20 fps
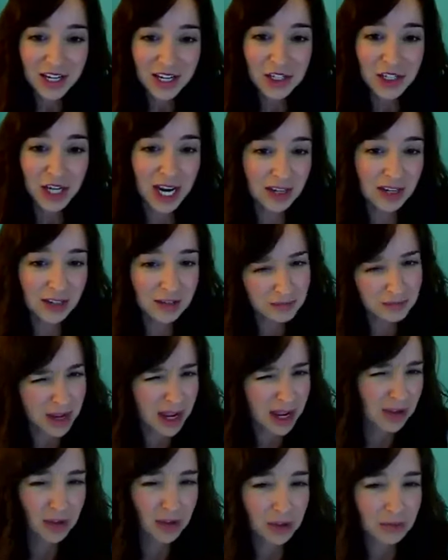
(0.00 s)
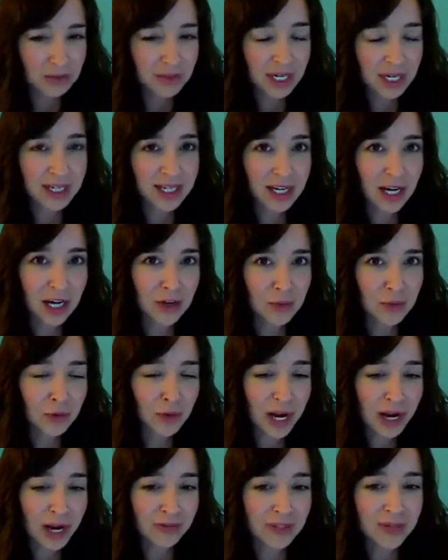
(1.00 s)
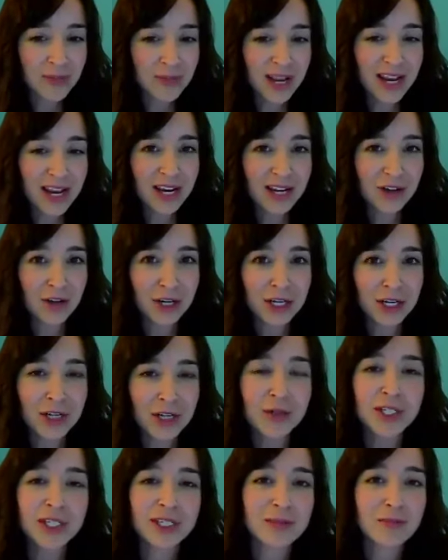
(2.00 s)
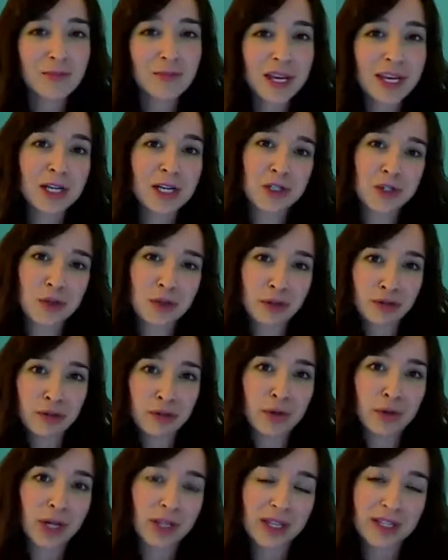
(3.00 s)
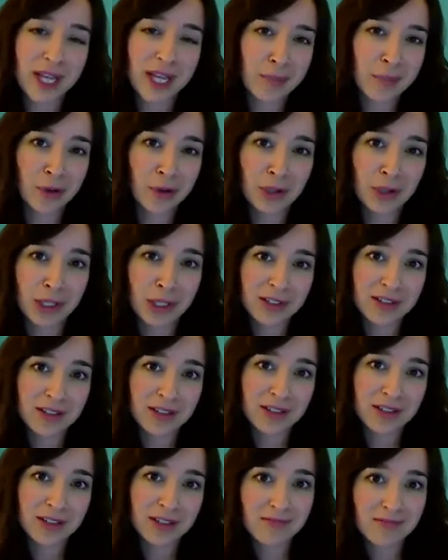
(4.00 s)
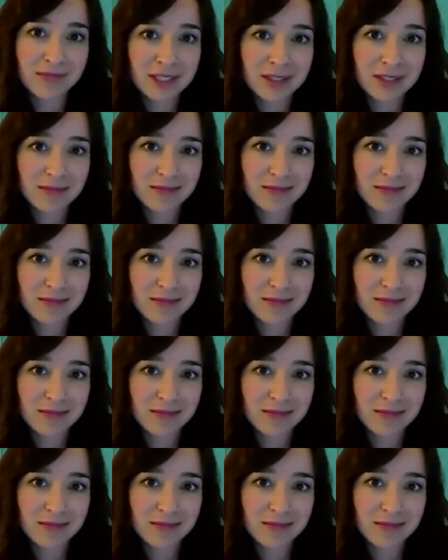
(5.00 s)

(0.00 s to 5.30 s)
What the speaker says: Shane, are you a crafty man, or are you just making sure the food on the table looks